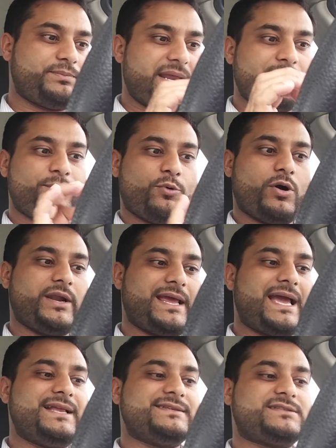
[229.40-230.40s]
pinpoint
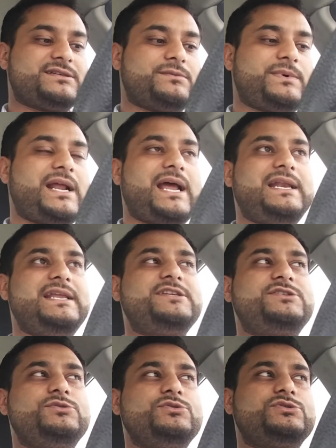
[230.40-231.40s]
answer, but at
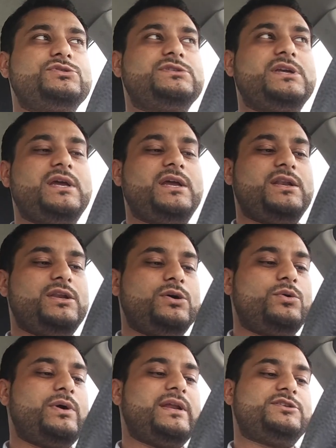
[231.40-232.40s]
least you should
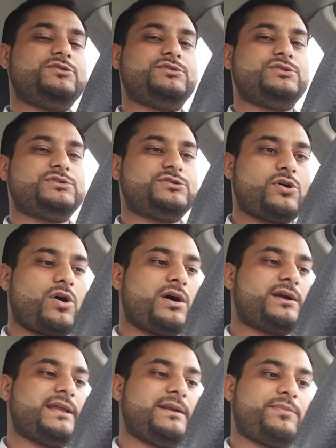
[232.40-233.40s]
know and you should
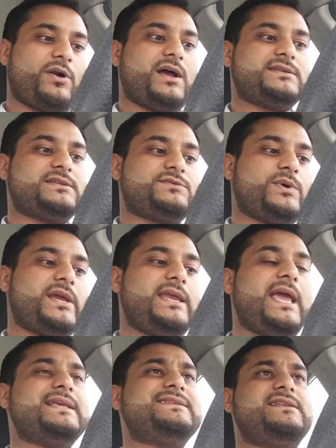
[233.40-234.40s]
talk in a process where,
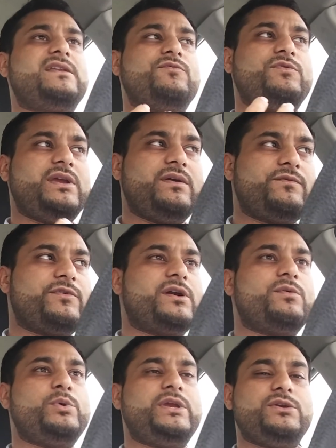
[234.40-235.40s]
yes, in a
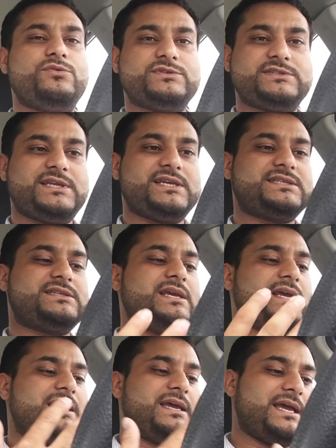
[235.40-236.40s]
VMware we use this
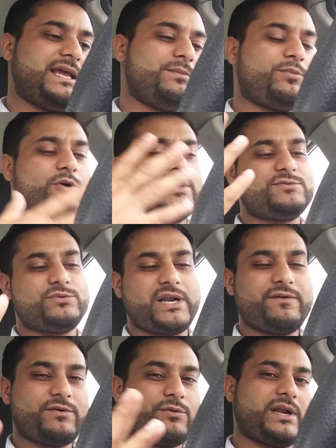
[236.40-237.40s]
endpoints,
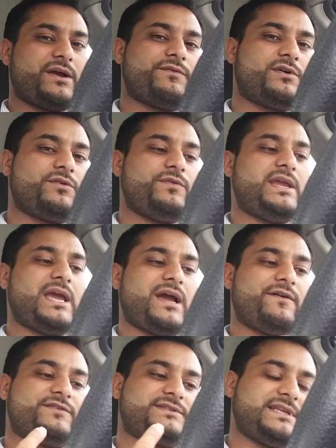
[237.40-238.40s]
whatever, whatever. We
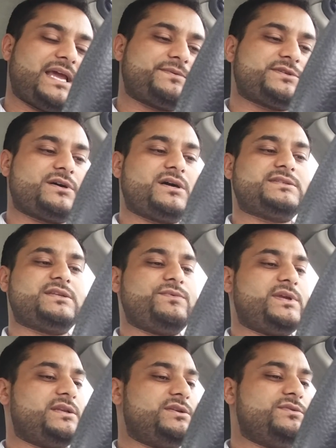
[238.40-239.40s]
have snapshots and
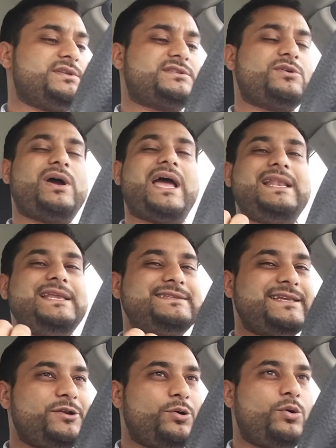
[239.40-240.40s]
we can do this. So at
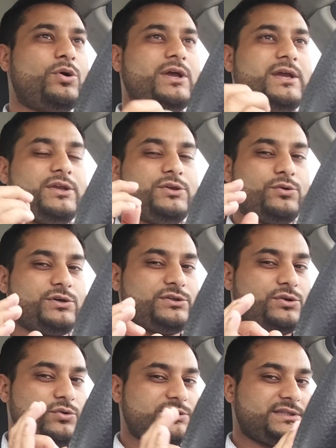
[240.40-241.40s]
least they know you're
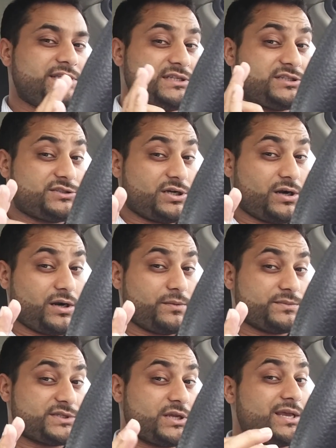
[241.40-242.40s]
using these
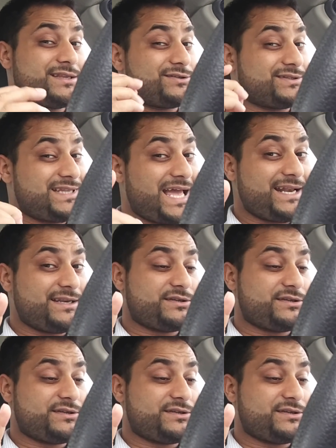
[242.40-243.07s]
terms. So that